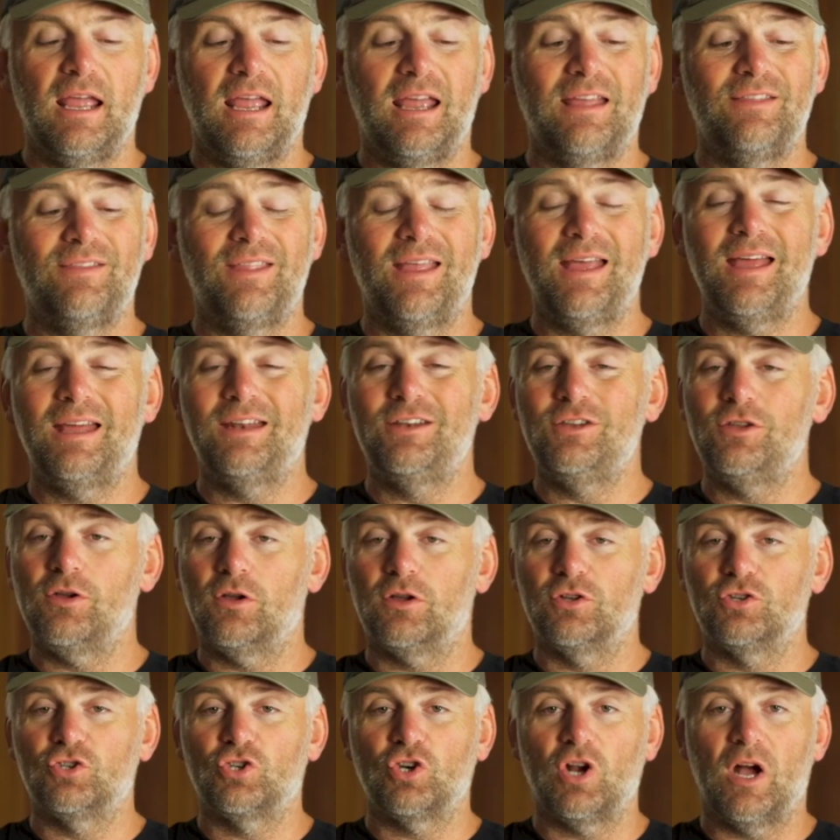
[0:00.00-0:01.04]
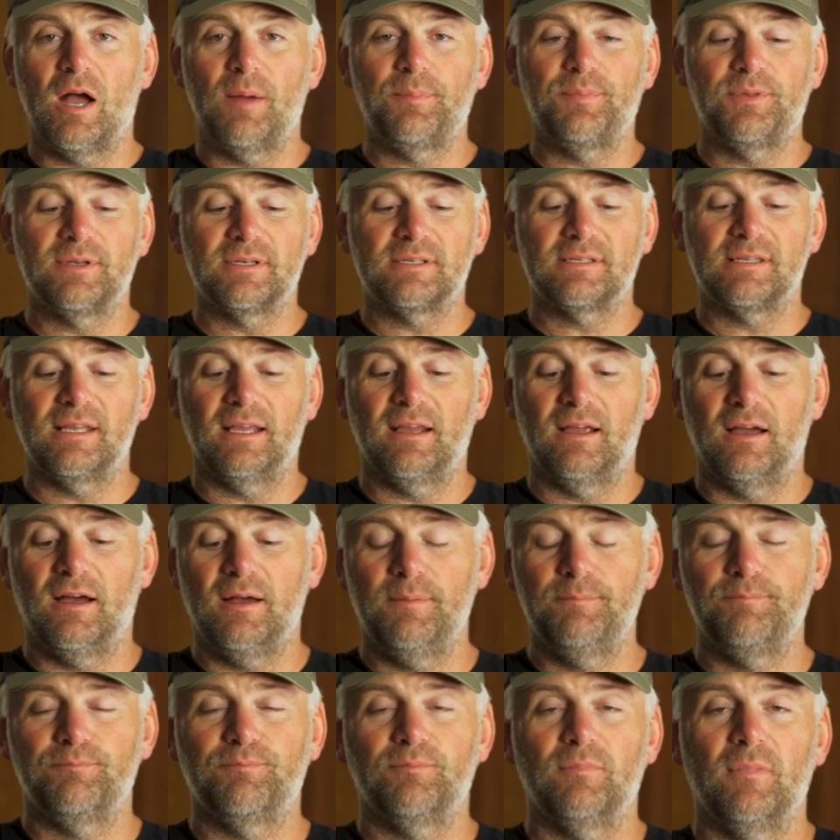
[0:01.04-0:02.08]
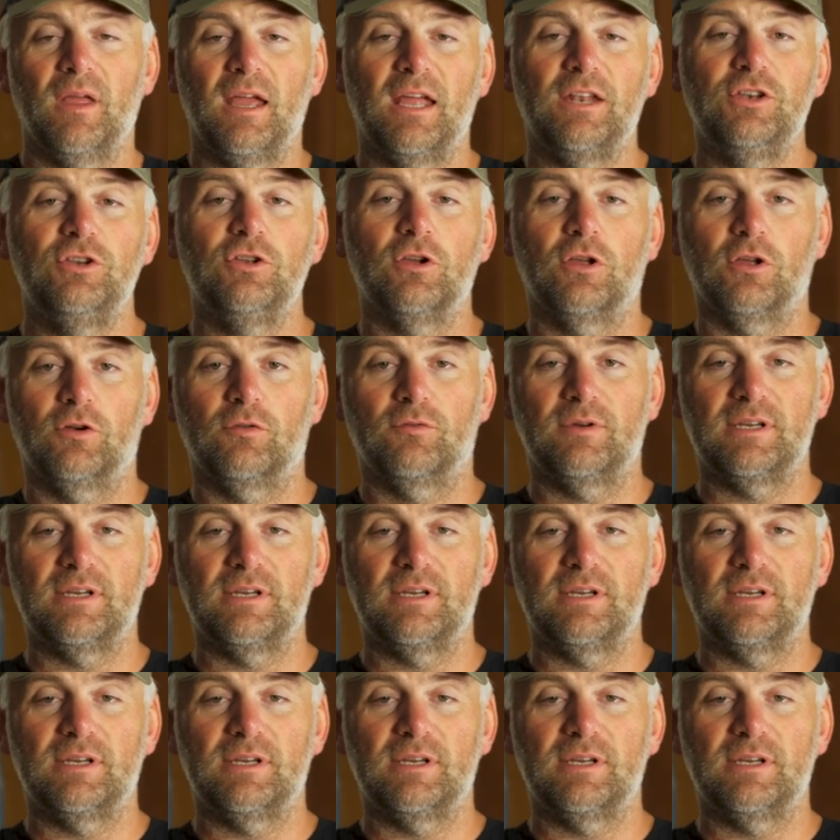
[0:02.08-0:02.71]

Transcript: And then you can chop this thing up and you can